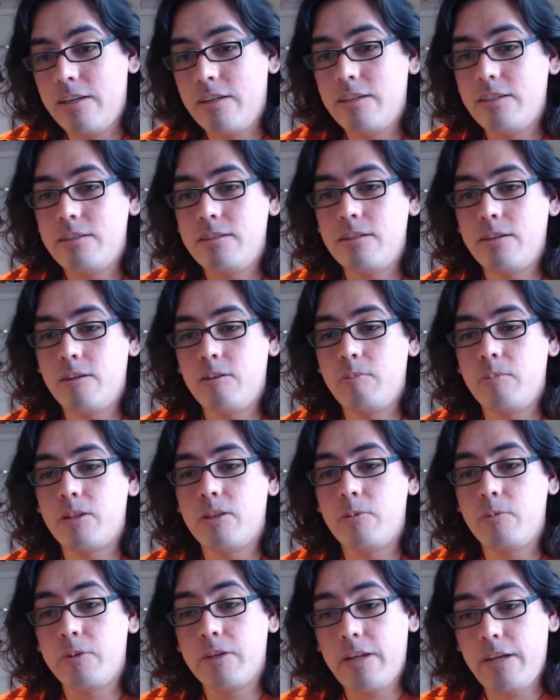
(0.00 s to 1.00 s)
So,
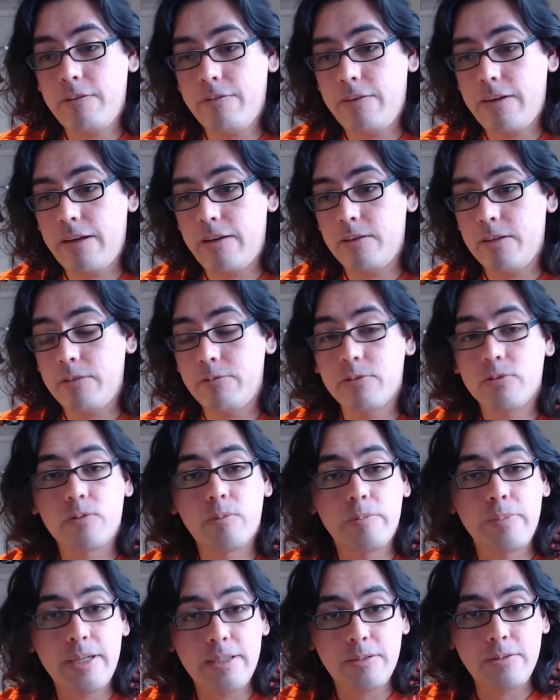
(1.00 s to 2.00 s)
but the one I found, it was
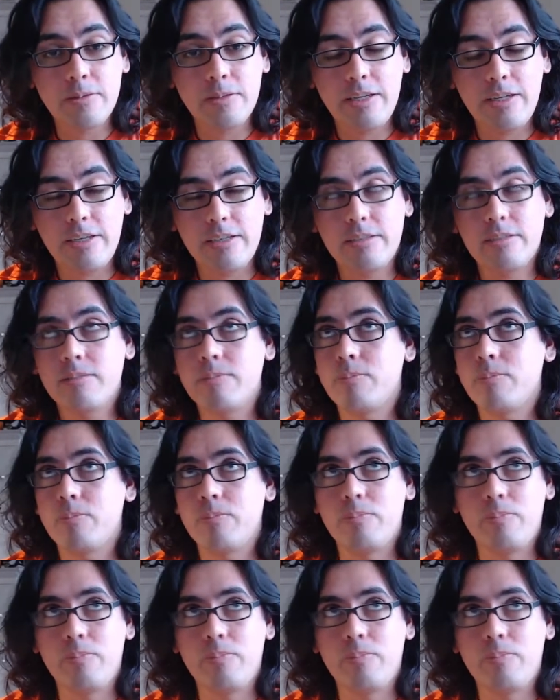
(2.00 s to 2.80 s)
from Pencil Kings,